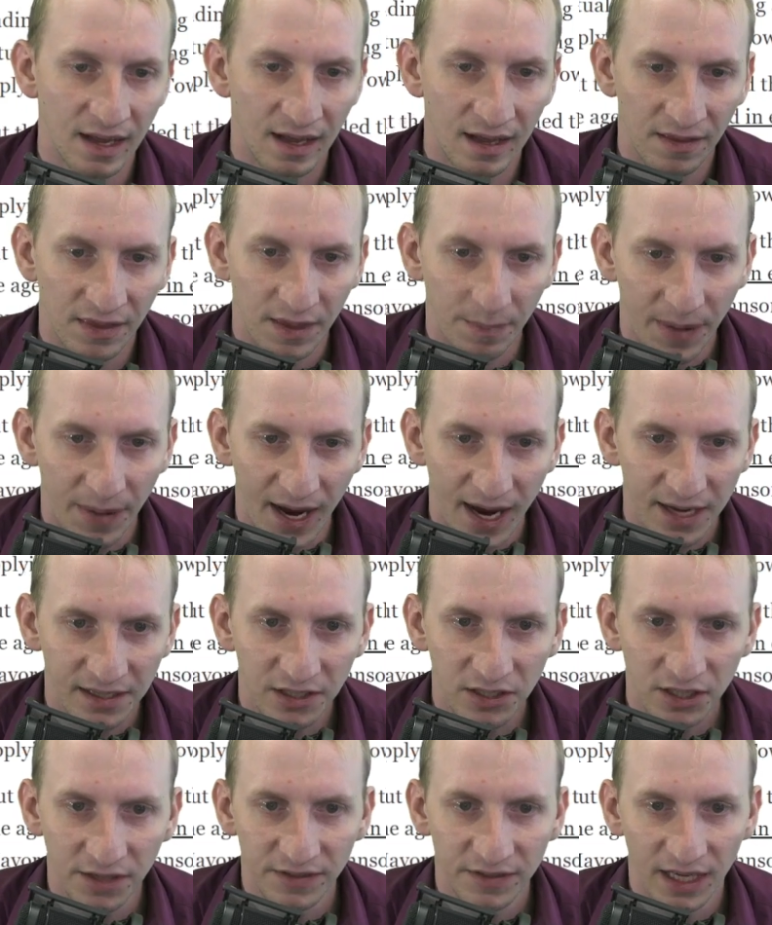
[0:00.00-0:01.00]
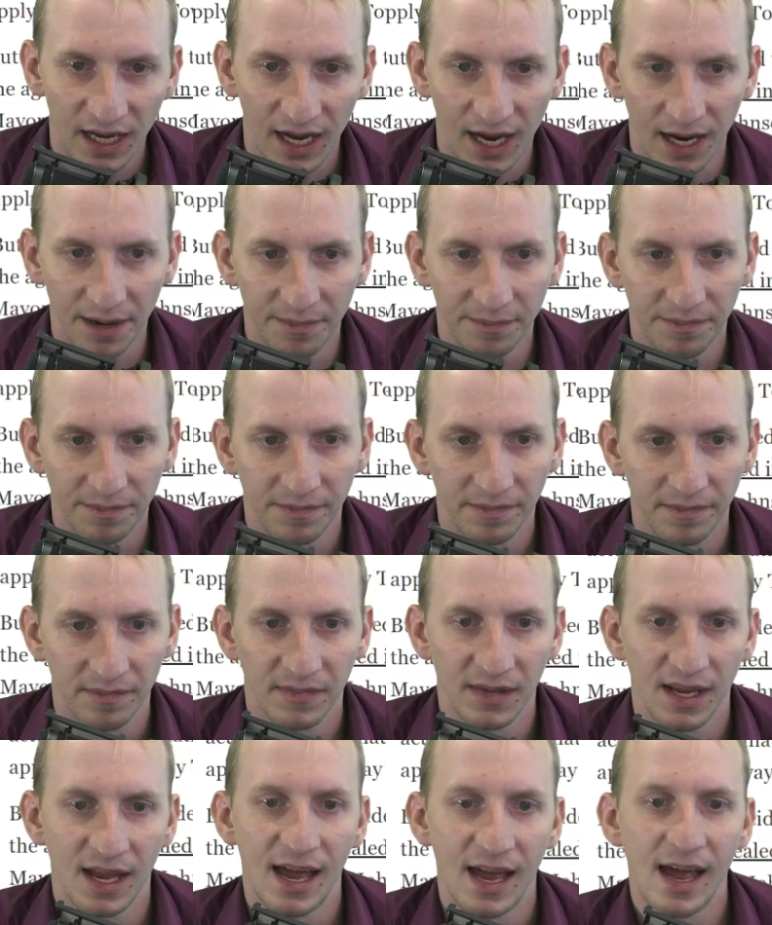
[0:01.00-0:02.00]
The passage of time
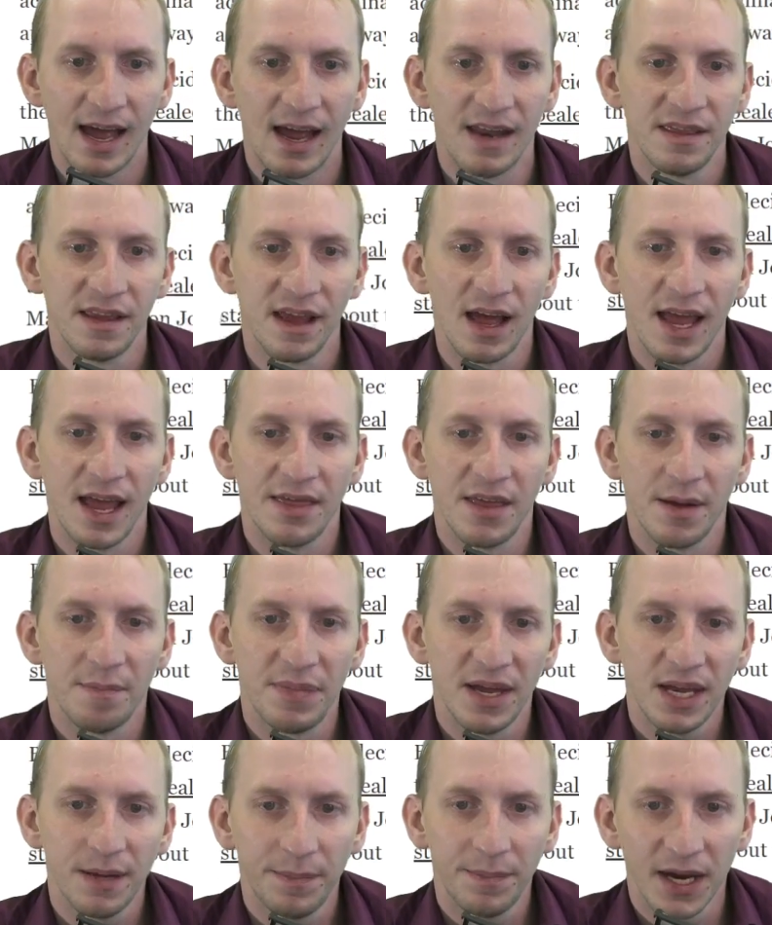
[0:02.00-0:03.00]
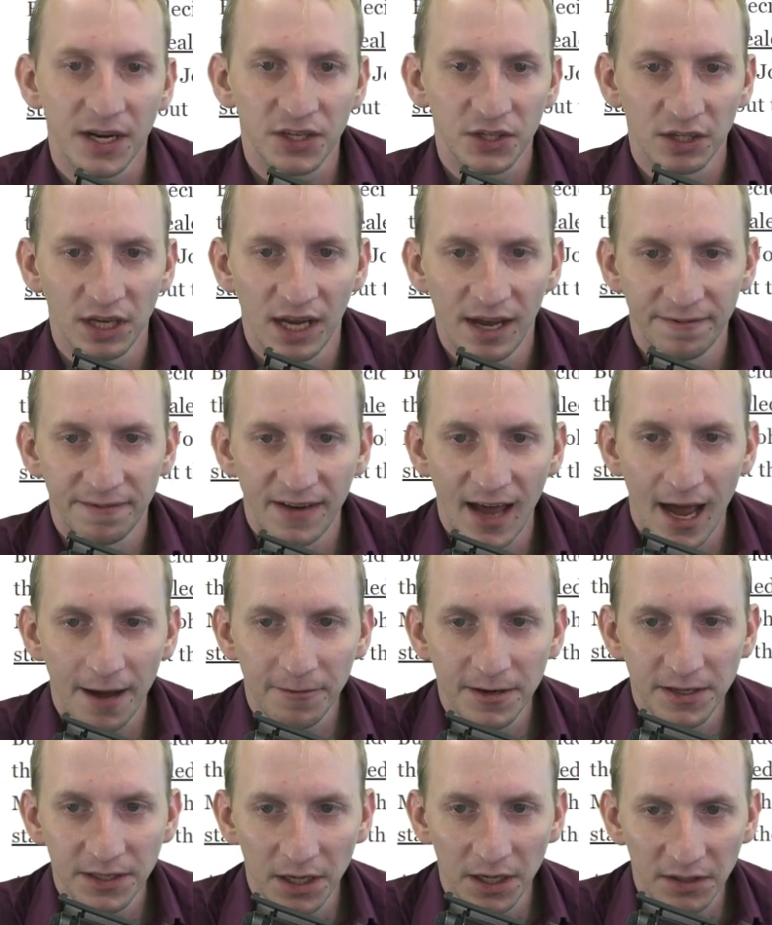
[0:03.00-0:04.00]
and the big picture have not
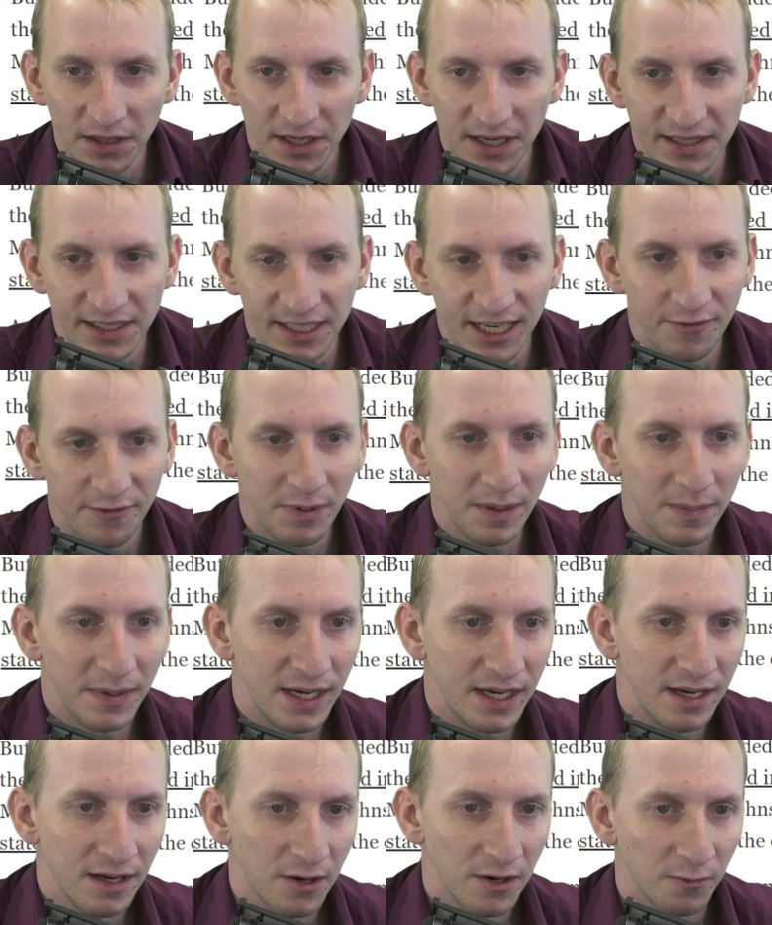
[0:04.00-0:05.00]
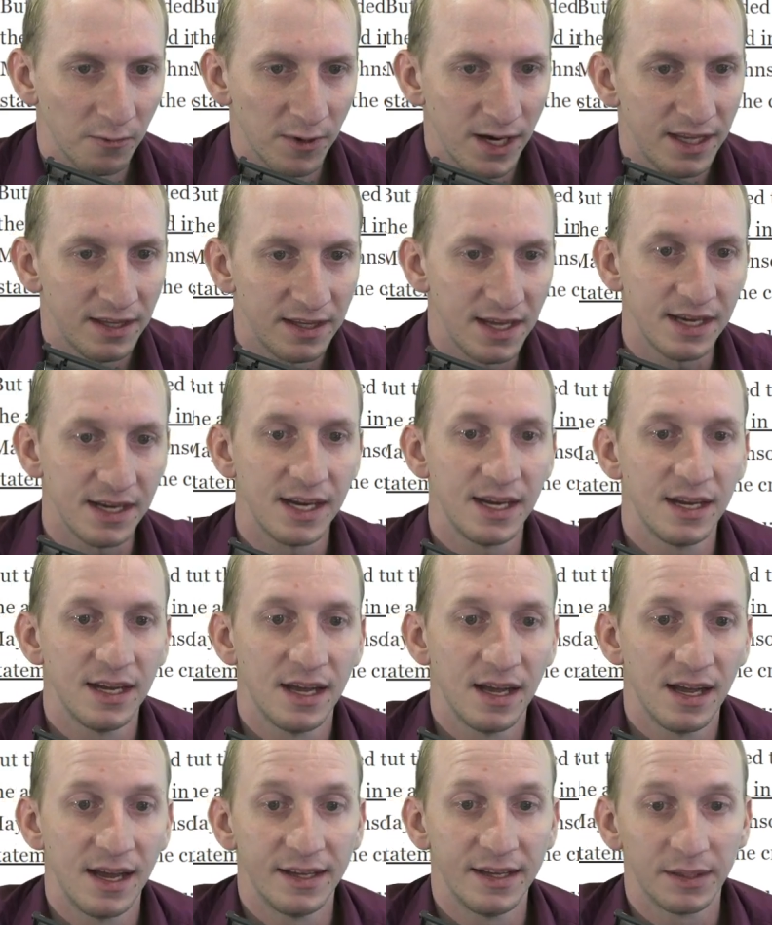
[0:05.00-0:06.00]
resulted in CFPB rethinking
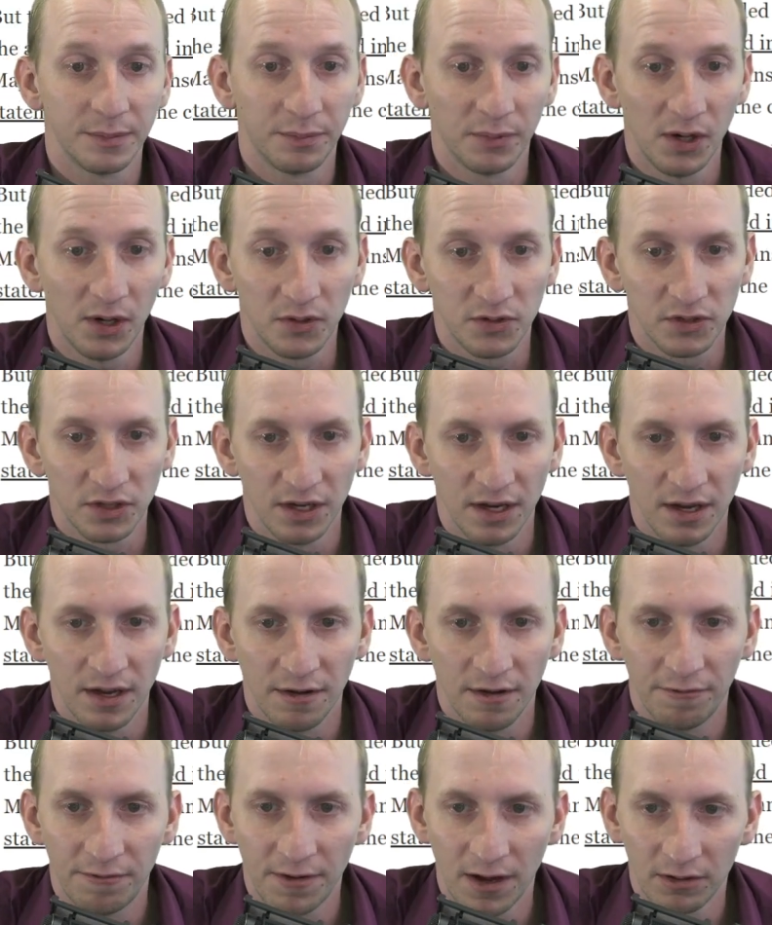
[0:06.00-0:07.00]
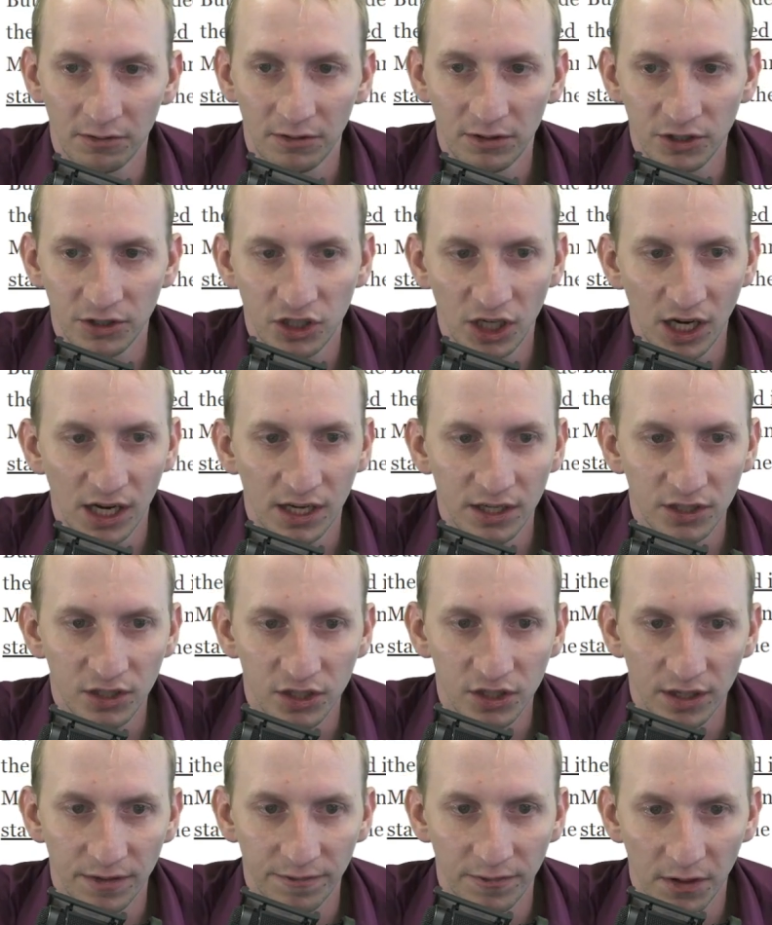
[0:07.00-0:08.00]
its approach. Federal
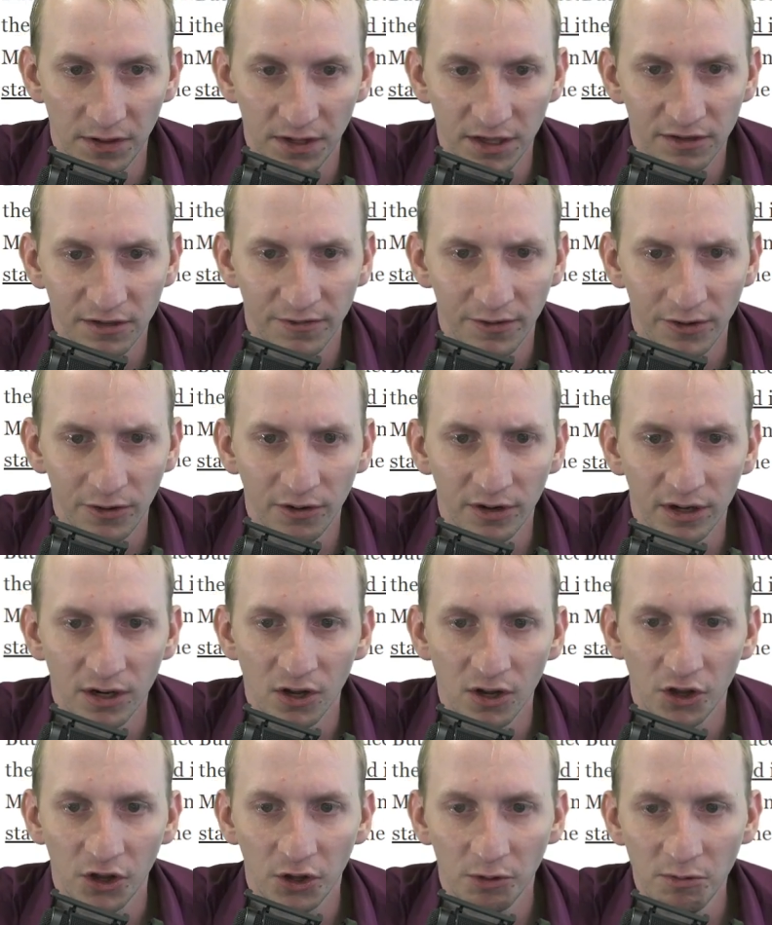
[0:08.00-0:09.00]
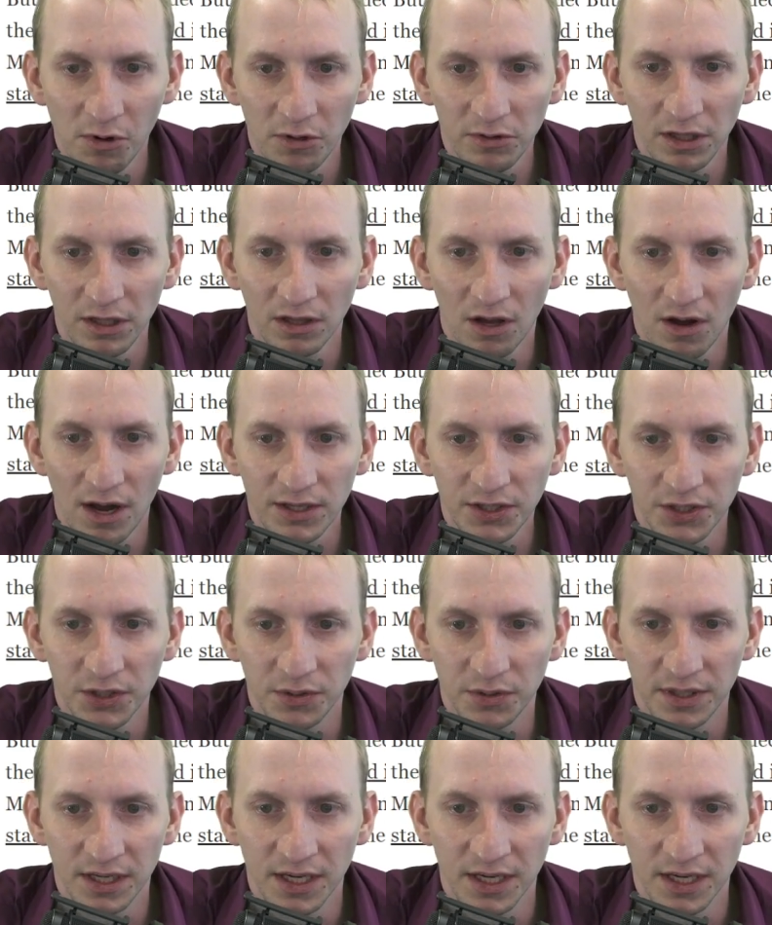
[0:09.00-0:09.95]
judge of Northern District of Illinois threw out the lawsuit,